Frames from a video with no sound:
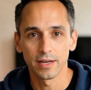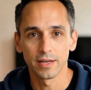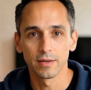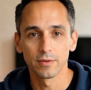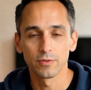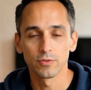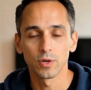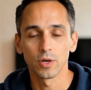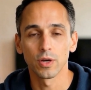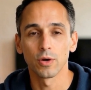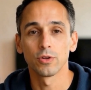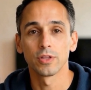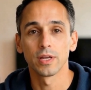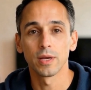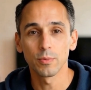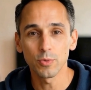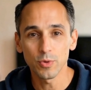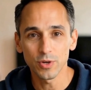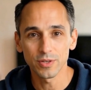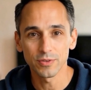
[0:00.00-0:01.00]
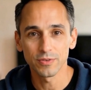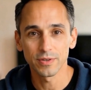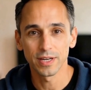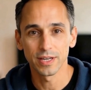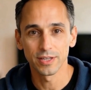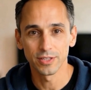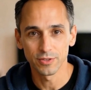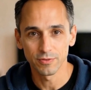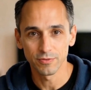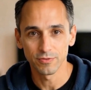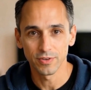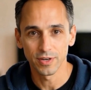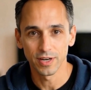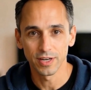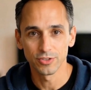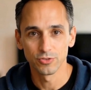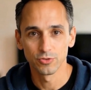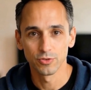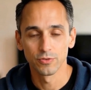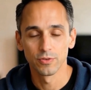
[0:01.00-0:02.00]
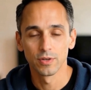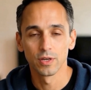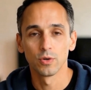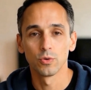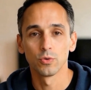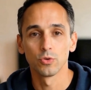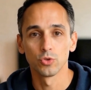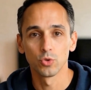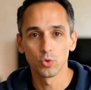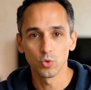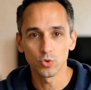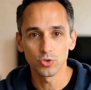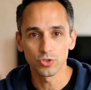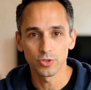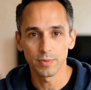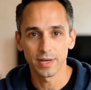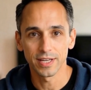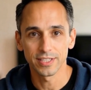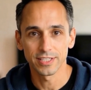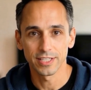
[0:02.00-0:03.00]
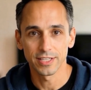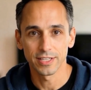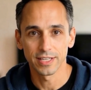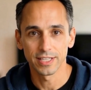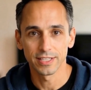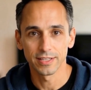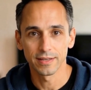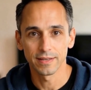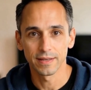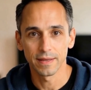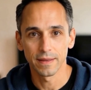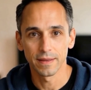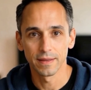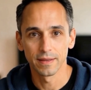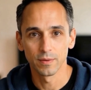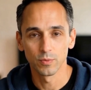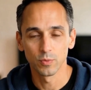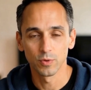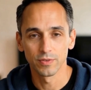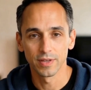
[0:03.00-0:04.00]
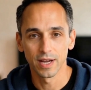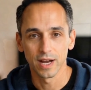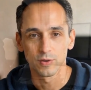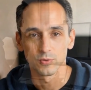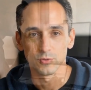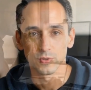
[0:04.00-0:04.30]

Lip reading: follows up with, and converts referrals automatically, without